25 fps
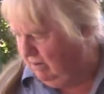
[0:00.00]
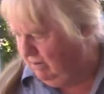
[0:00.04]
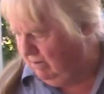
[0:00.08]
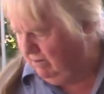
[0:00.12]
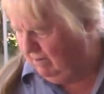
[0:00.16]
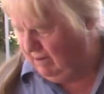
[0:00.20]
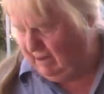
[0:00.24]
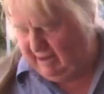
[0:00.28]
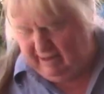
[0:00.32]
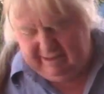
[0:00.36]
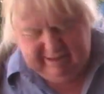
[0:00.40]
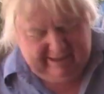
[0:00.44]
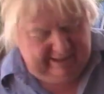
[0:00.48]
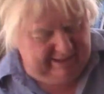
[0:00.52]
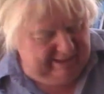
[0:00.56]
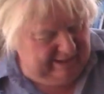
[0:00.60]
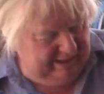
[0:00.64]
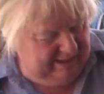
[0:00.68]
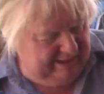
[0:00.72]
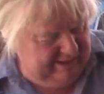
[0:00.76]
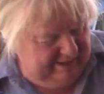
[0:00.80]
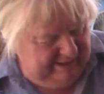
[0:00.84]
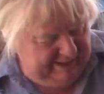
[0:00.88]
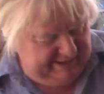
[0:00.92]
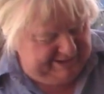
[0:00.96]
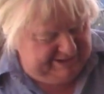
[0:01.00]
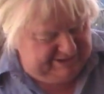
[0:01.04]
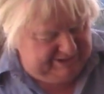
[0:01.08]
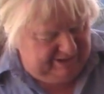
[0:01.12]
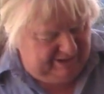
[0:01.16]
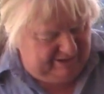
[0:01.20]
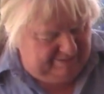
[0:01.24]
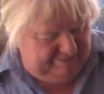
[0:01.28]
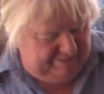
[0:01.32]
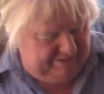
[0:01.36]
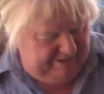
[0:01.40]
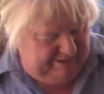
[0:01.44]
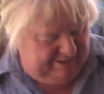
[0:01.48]
Alrighty then, next
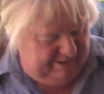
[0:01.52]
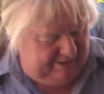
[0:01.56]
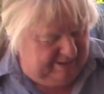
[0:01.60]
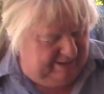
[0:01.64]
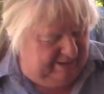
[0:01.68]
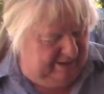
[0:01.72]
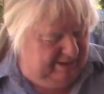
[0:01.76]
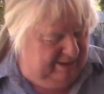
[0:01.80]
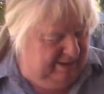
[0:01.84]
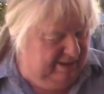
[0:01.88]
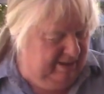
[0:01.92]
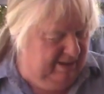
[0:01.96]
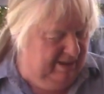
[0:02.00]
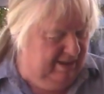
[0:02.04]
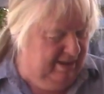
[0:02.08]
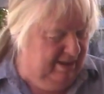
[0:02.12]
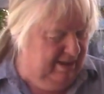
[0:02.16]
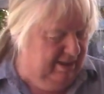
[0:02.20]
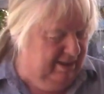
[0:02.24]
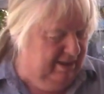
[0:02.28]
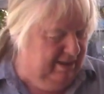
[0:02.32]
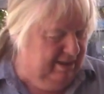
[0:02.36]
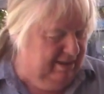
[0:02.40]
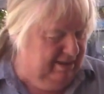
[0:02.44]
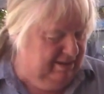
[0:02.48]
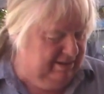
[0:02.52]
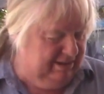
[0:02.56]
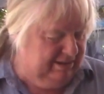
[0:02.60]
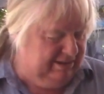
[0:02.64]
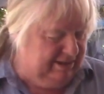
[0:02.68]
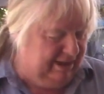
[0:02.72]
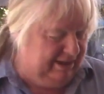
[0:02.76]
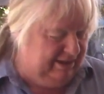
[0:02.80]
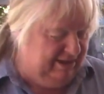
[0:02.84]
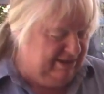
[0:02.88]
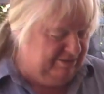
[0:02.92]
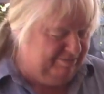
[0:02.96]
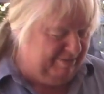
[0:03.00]
job, I'm going
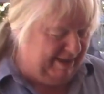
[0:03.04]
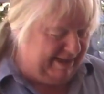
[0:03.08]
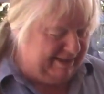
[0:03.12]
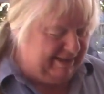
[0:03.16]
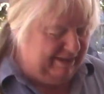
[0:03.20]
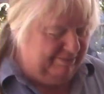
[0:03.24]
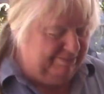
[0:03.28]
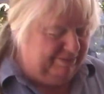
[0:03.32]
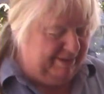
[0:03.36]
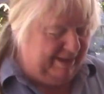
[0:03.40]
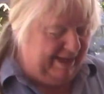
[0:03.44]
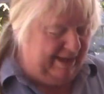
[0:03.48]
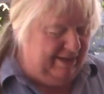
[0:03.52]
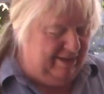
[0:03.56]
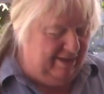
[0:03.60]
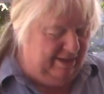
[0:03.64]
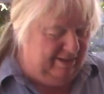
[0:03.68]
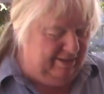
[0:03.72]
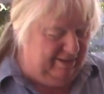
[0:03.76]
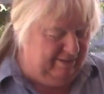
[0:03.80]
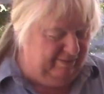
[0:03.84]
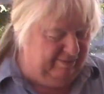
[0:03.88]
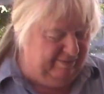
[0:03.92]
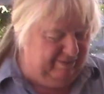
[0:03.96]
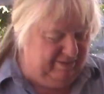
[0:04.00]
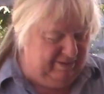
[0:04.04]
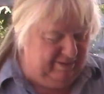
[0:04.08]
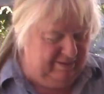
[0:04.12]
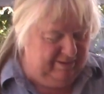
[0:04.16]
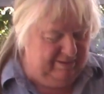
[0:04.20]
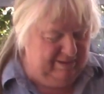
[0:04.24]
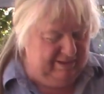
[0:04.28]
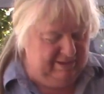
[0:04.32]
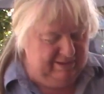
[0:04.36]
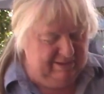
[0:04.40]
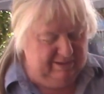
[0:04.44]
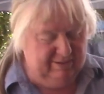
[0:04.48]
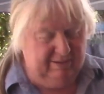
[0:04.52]
to take this backing plate on
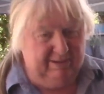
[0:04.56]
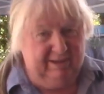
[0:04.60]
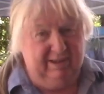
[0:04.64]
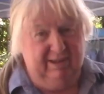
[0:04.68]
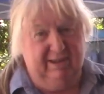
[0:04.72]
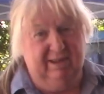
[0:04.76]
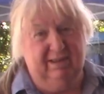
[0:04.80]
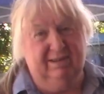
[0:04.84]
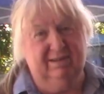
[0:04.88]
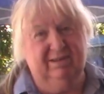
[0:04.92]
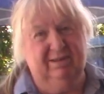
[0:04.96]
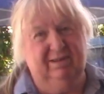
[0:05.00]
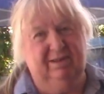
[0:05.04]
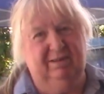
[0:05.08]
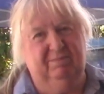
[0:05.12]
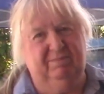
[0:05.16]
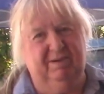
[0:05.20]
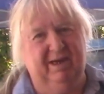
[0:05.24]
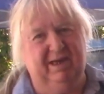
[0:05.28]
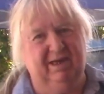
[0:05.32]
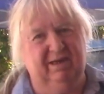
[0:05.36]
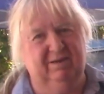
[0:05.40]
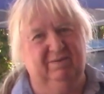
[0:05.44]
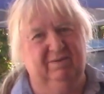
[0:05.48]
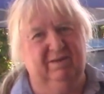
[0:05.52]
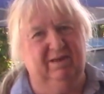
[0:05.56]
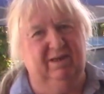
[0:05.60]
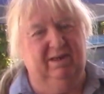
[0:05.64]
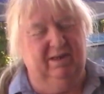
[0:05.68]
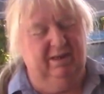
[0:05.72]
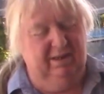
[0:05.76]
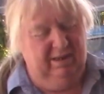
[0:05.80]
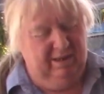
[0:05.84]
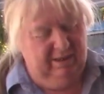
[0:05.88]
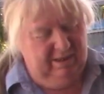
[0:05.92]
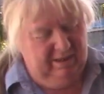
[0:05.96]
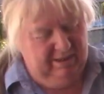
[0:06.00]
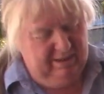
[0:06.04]
so I can get to the back of it
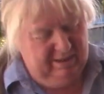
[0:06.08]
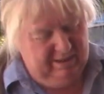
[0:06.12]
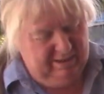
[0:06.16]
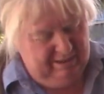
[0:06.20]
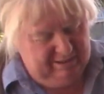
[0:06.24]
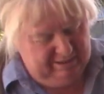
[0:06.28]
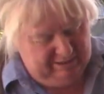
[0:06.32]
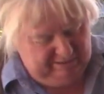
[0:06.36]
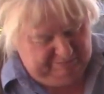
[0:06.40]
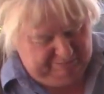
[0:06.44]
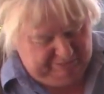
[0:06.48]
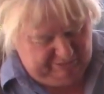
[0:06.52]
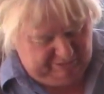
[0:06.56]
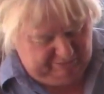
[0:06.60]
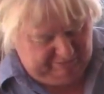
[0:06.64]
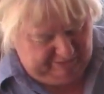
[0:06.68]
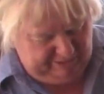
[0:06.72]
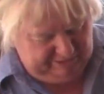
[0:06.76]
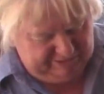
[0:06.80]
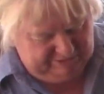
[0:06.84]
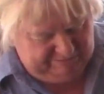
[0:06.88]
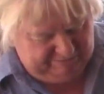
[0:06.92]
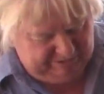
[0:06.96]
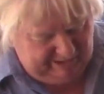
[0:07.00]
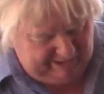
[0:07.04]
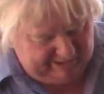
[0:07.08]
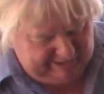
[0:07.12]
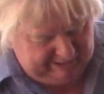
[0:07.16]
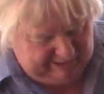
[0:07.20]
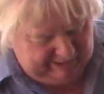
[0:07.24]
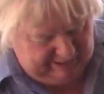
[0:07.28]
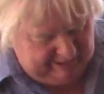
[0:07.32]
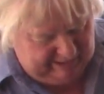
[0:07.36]
to put a Welsh plug